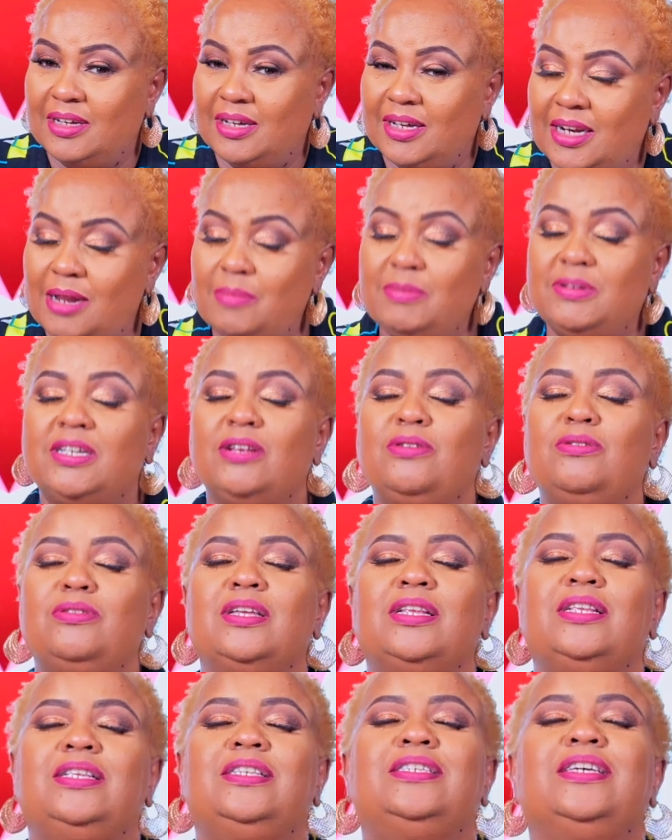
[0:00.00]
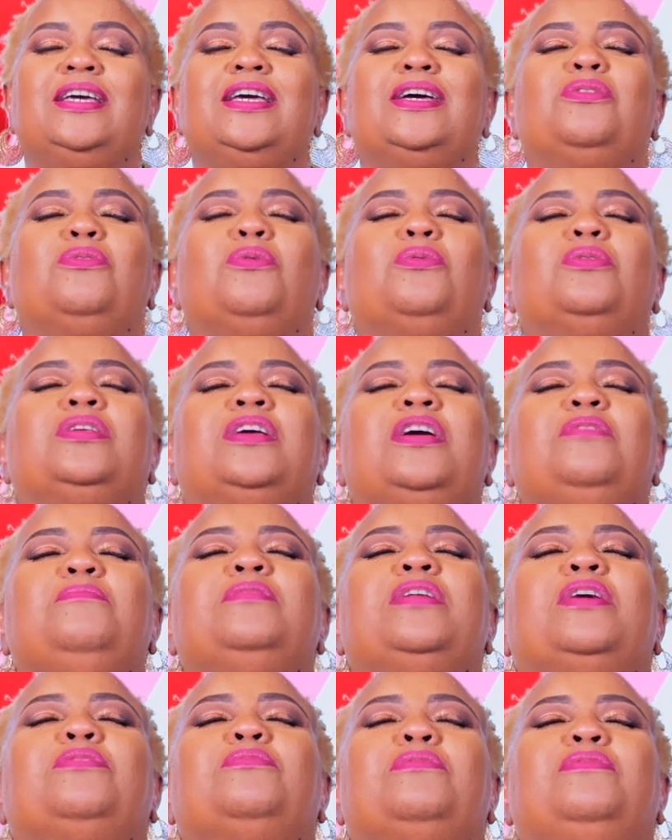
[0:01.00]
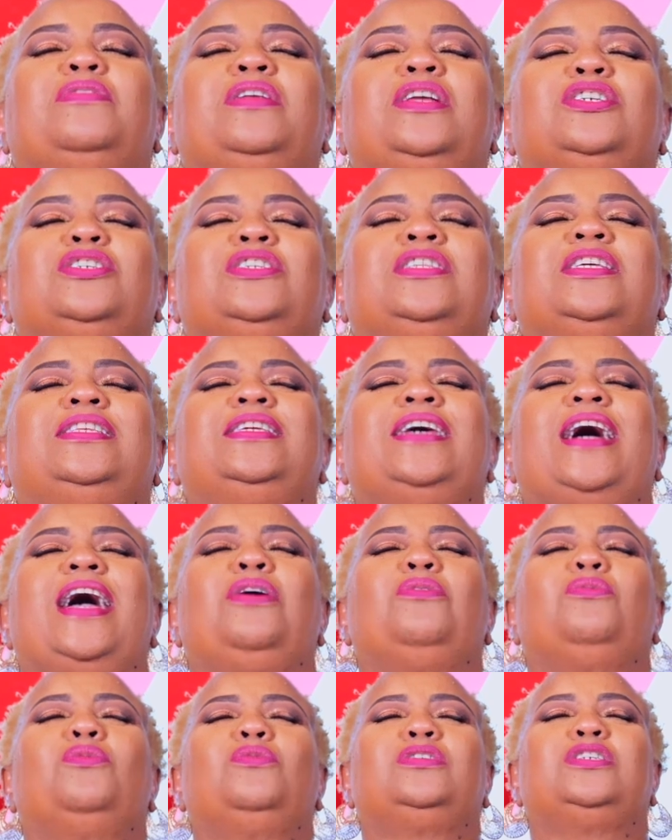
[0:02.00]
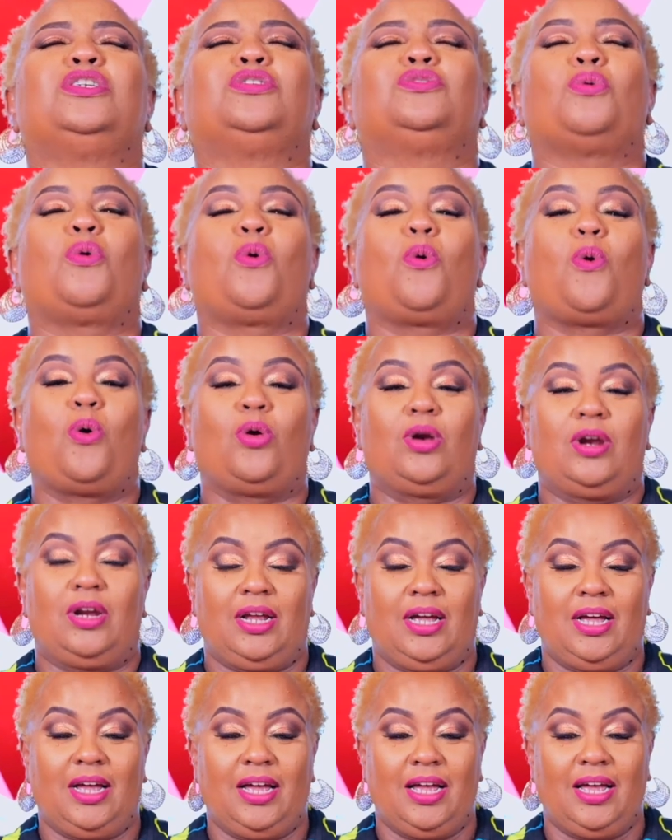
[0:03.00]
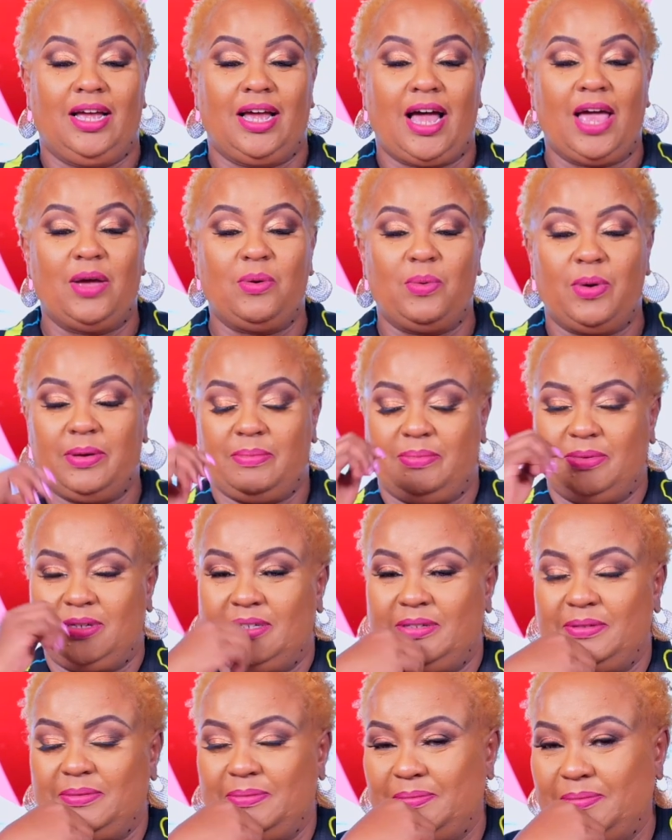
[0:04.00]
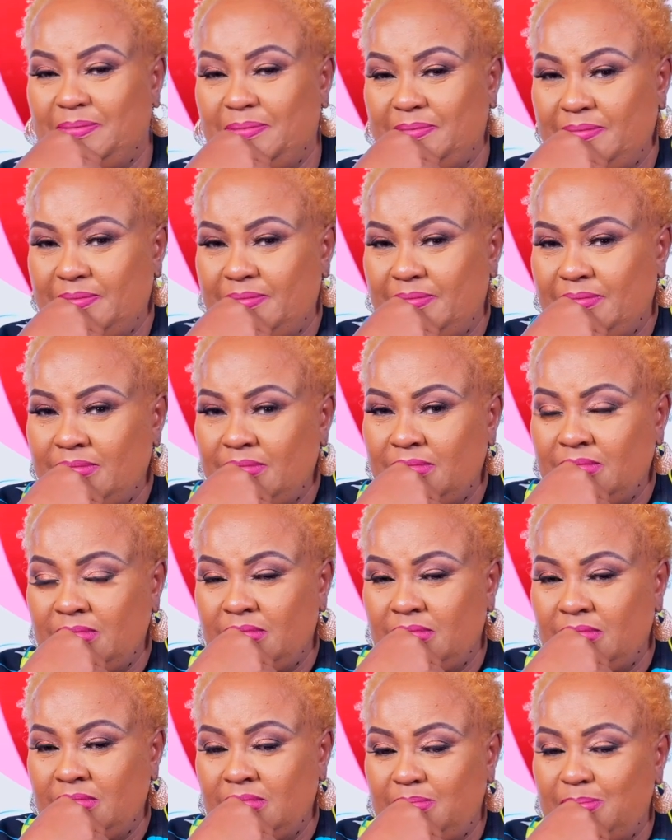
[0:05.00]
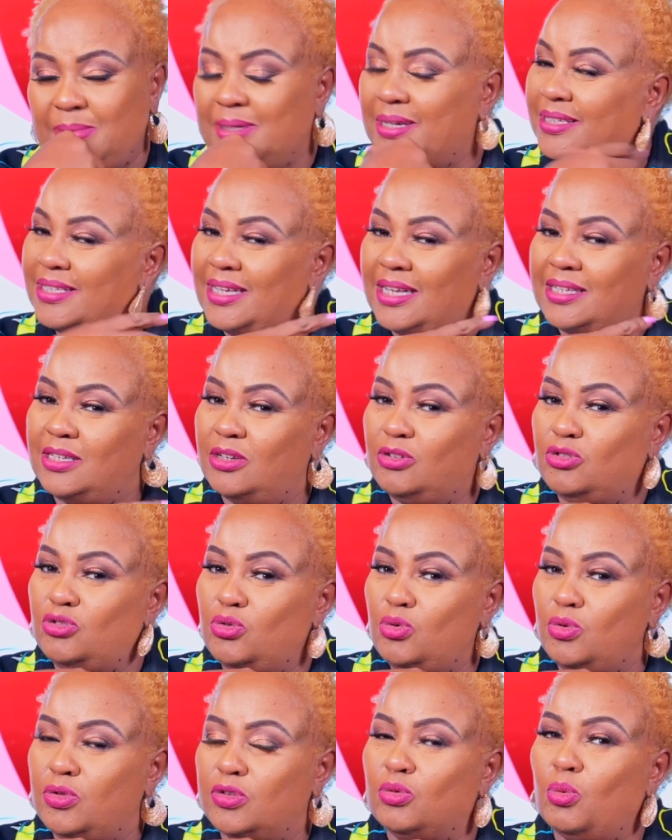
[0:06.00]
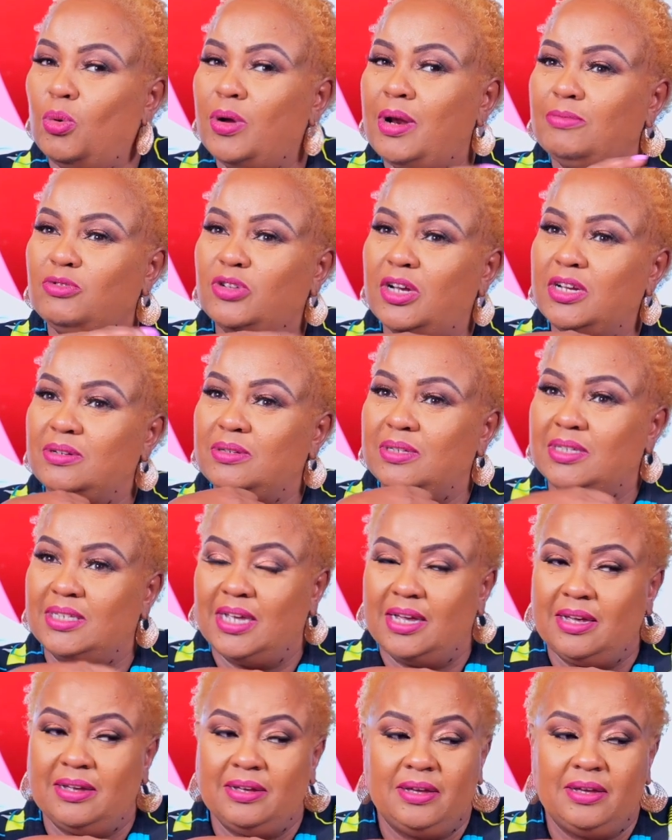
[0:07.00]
Let me tell you, the day God gave me that revelation, the day I wrote it all, I wept. Because that's the truth. So what I'm trying to say,